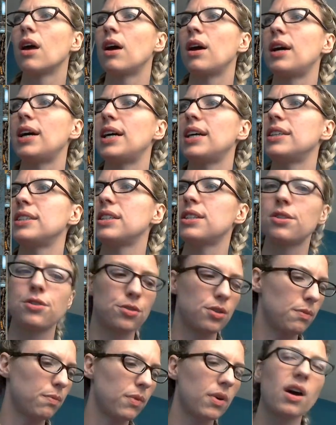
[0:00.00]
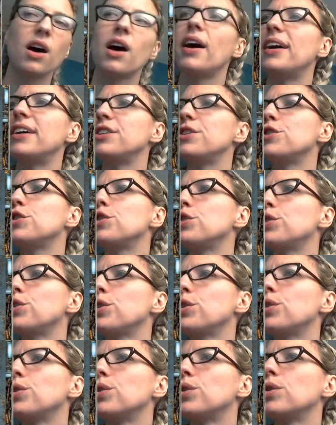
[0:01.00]
I had to strip Kaya
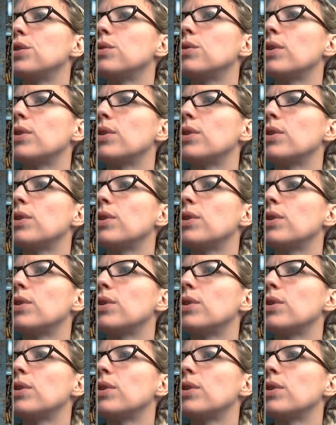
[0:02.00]
too